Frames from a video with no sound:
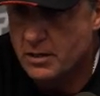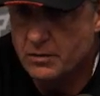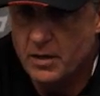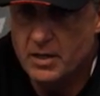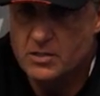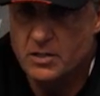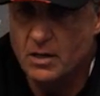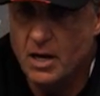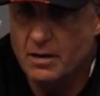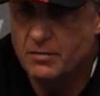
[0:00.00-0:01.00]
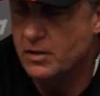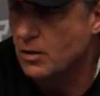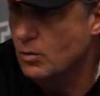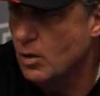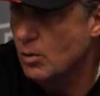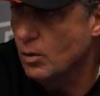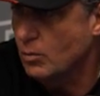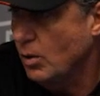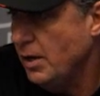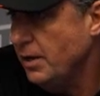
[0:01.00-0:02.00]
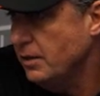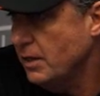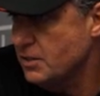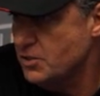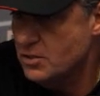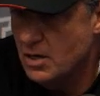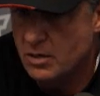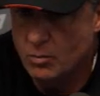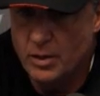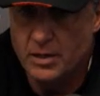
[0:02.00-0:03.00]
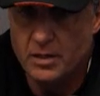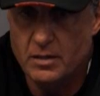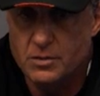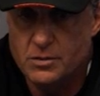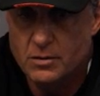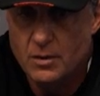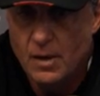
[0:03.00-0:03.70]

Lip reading: and things in life that don't go our way, and that's just kind of the way it is.